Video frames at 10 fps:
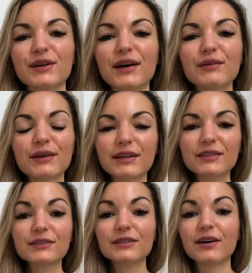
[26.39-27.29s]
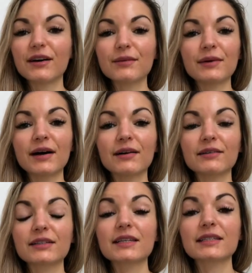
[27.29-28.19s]
I wanted to talk
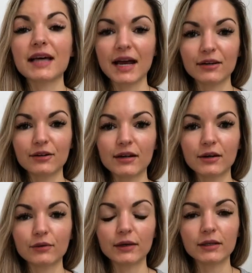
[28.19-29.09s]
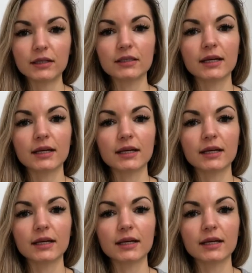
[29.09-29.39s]
about Saturn in Aquarius